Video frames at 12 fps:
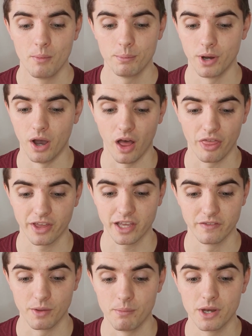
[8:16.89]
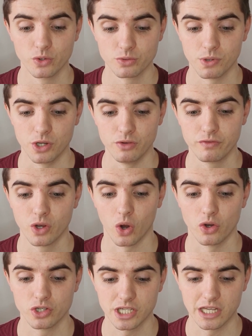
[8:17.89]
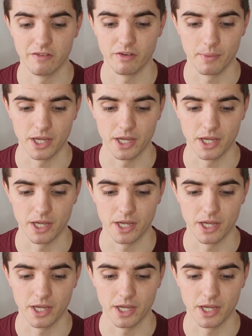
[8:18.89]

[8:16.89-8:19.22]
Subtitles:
But I think if you're Middlesbrough, you've got to give him